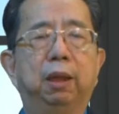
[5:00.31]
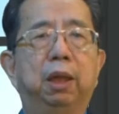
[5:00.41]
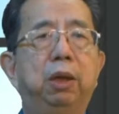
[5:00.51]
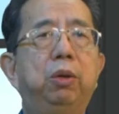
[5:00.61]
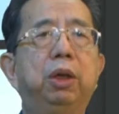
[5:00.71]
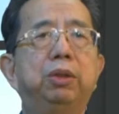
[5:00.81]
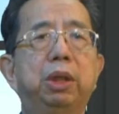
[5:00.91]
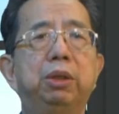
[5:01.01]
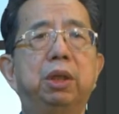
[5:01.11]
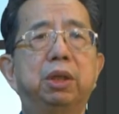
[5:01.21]
The UN
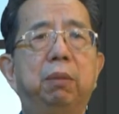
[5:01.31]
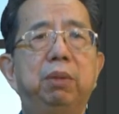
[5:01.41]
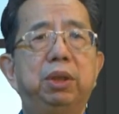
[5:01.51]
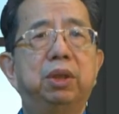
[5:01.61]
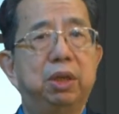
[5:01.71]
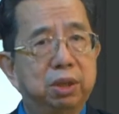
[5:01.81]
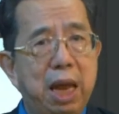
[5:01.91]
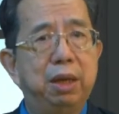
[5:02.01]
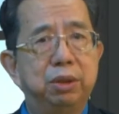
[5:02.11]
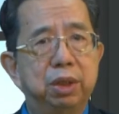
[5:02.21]
General Assembly's
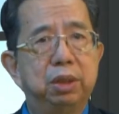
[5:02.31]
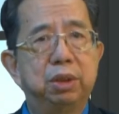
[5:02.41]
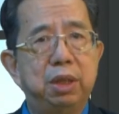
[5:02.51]
stance is